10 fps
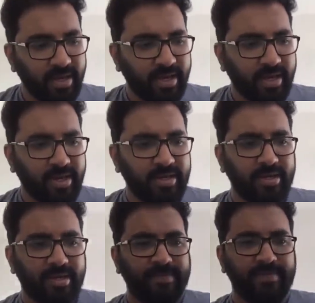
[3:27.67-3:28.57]
And
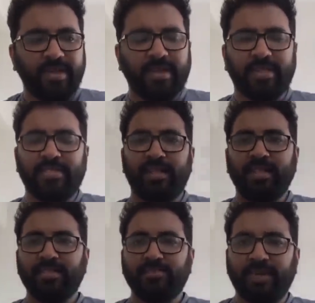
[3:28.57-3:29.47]
uh, the challenge
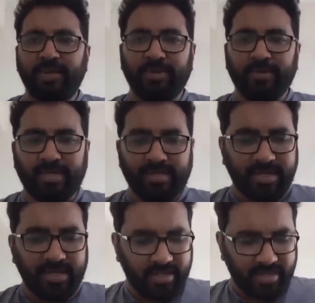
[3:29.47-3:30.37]
is mainly because uh,
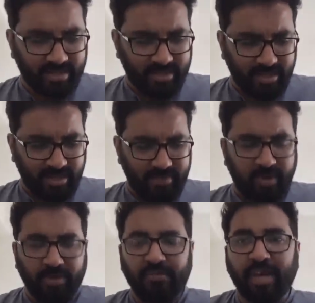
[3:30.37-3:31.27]
see, uh, the amount
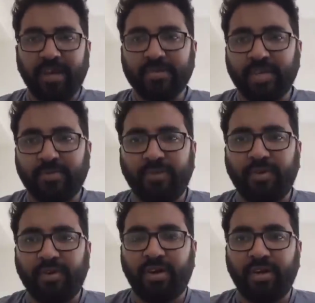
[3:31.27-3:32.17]
of time is equal for
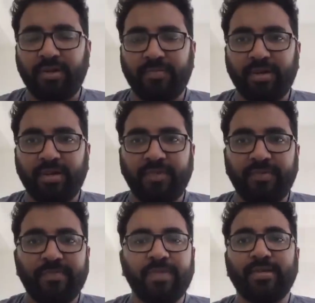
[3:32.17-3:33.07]
all, but the way
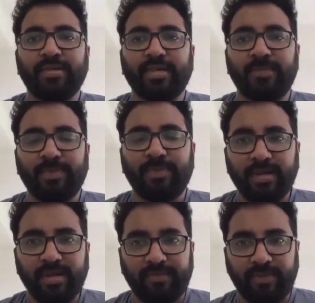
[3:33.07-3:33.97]
people utilize it is
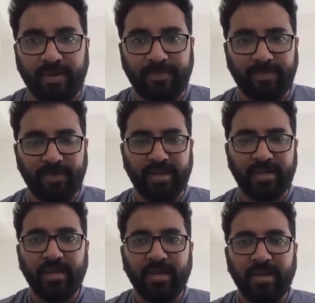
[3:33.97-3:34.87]
completely different,
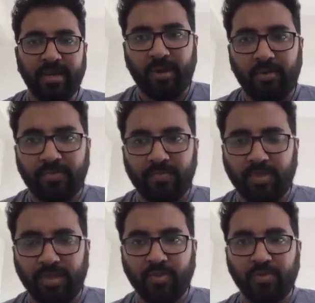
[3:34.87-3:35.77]
right? How
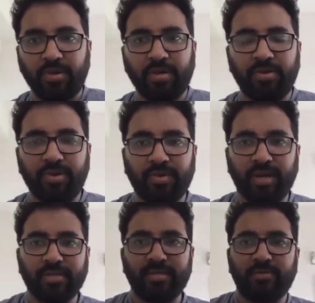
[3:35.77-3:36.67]
you would
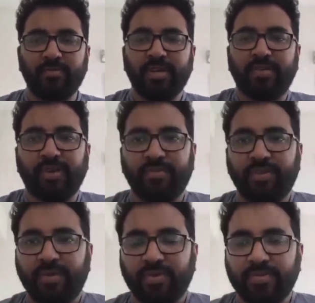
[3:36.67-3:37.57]
utilize it will be different
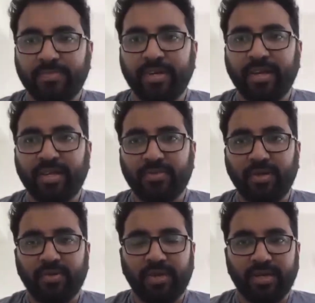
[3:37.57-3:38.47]
from how somebody else would
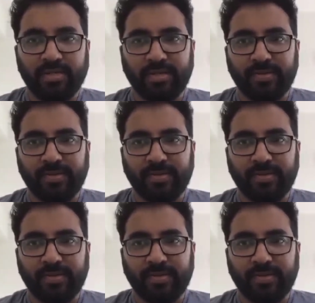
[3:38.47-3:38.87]
utilize it.